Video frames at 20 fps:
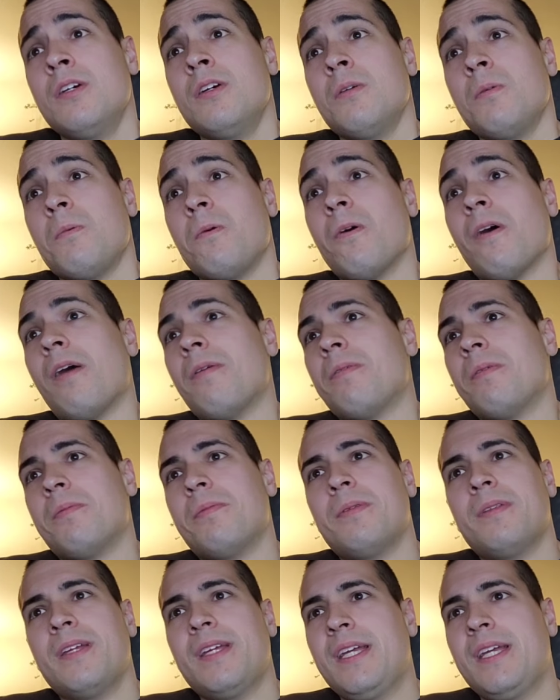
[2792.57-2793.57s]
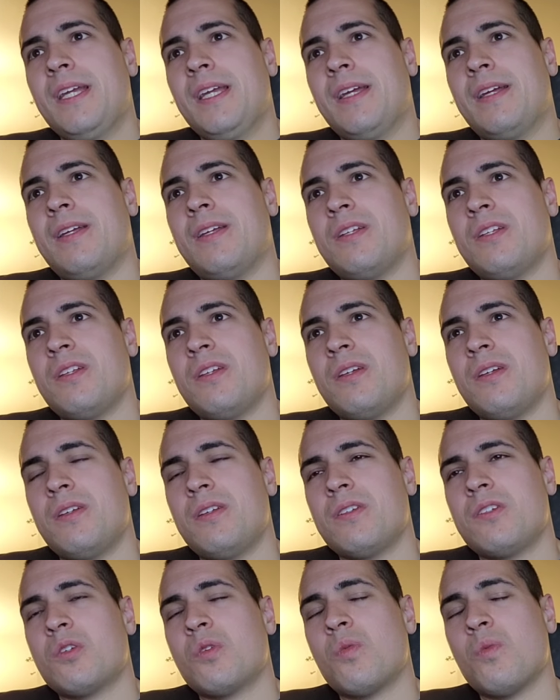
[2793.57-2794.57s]
probably
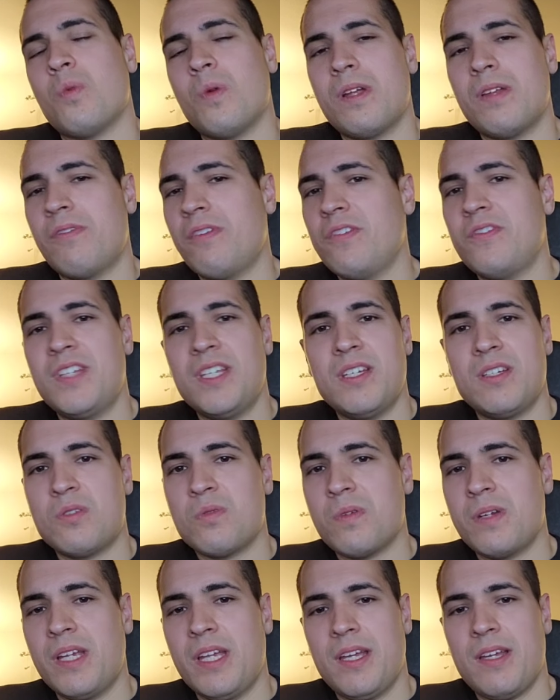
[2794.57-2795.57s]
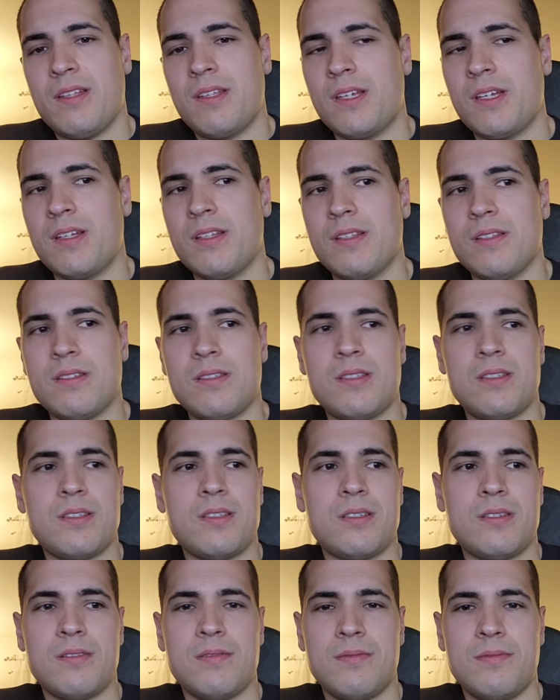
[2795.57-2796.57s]
15 to 20
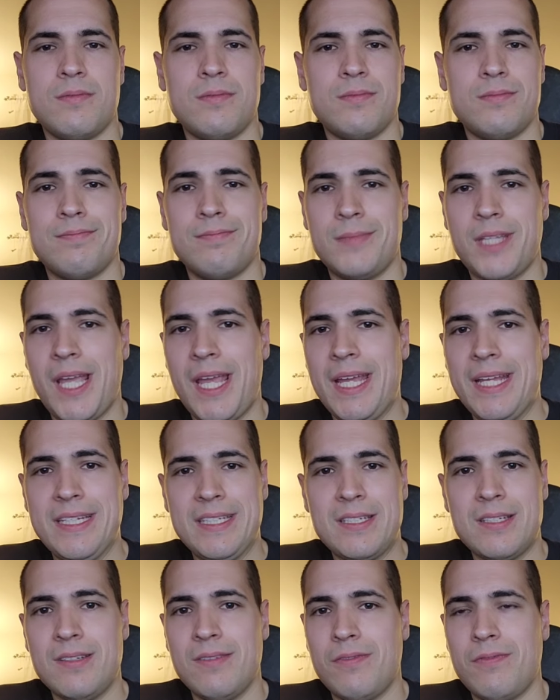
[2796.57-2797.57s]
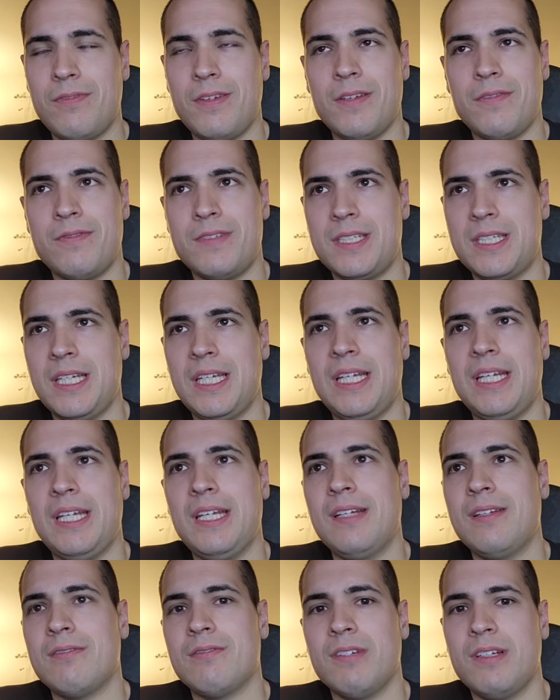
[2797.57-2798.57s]
Hellions, 8 to
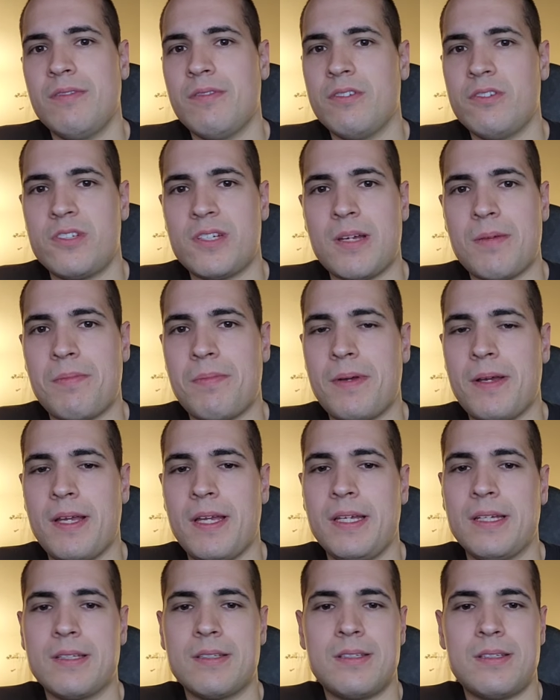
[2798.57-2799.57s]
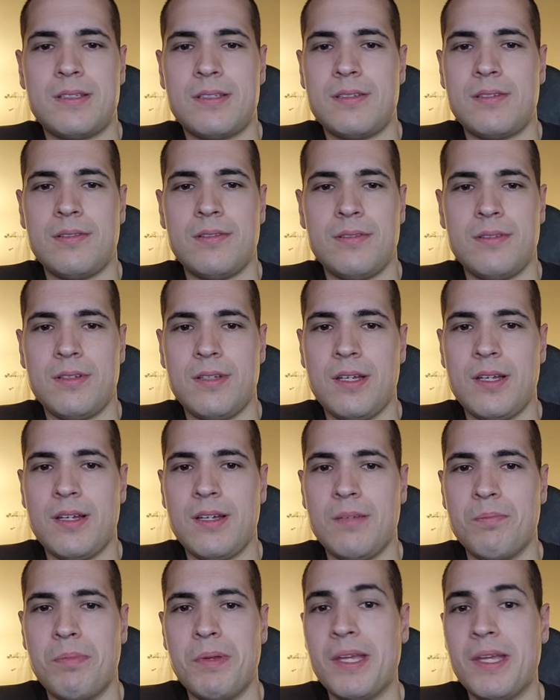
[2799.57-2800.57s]
15 Reaver jet bikes,
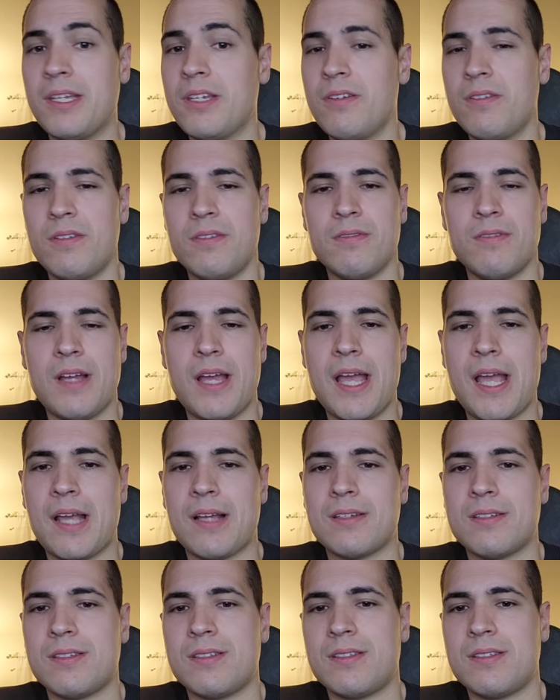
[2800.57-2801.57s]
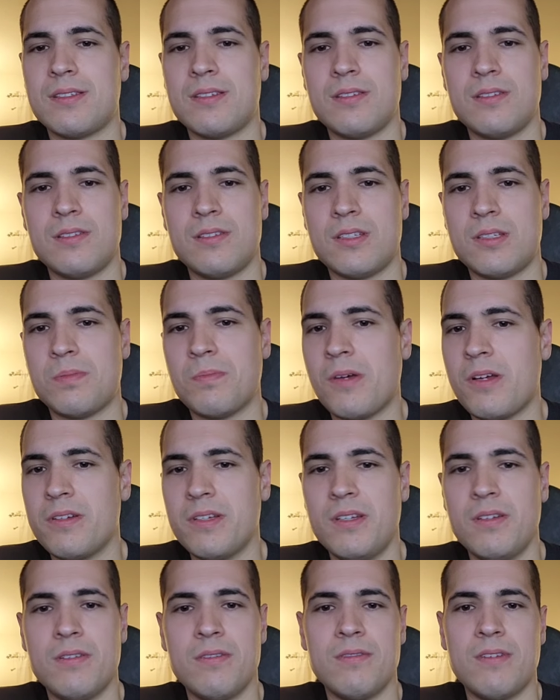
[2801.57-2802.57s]
big unit racks, small
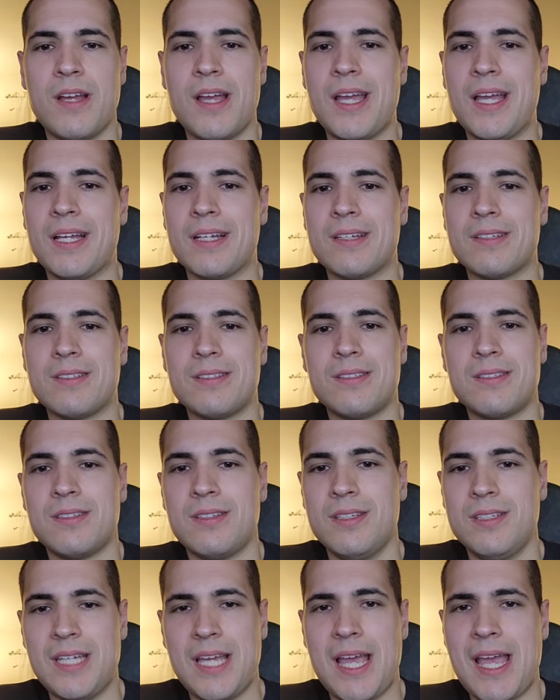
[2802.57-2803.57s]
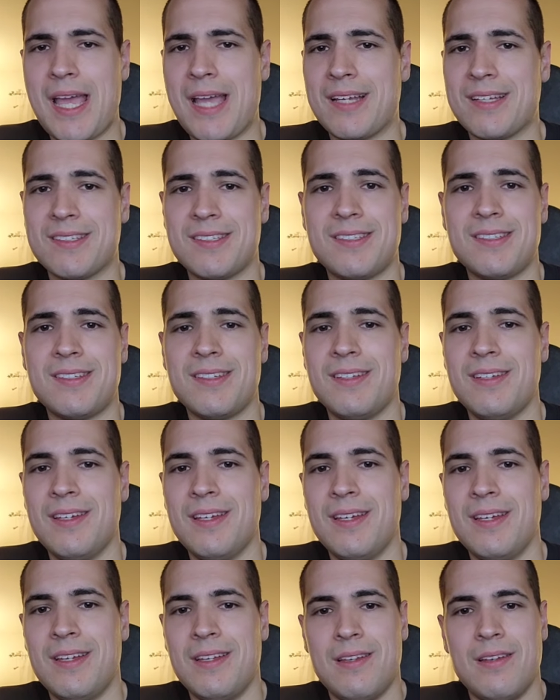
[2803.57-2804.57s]
unit racks, the tax,
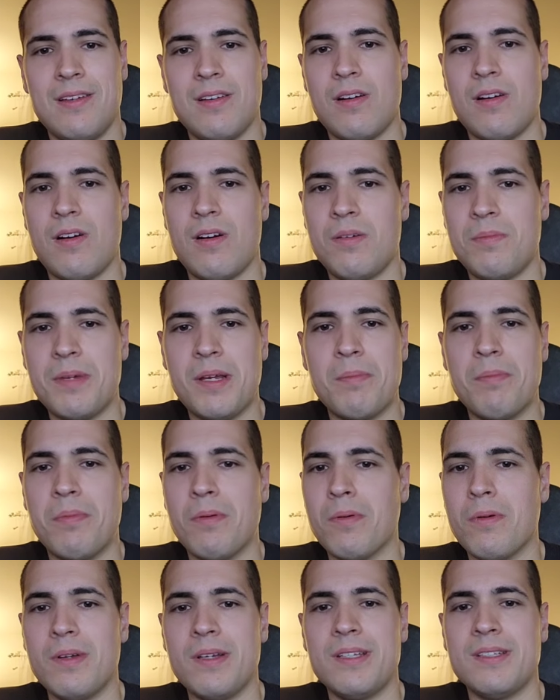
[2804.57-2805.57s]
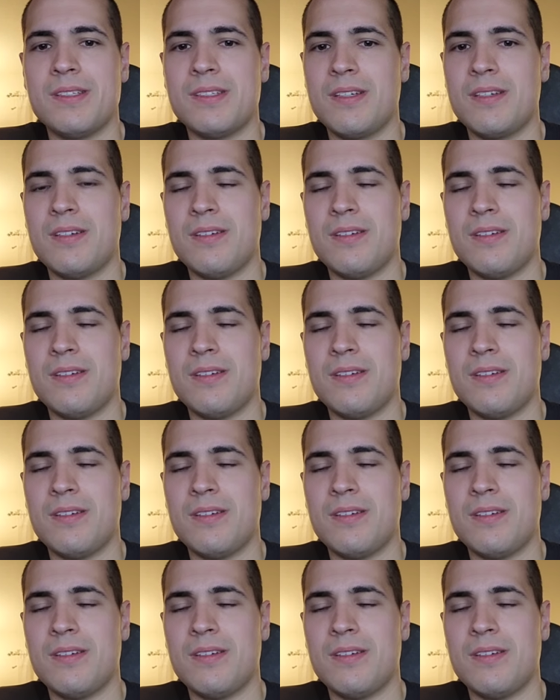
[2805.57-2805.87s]
all my boys,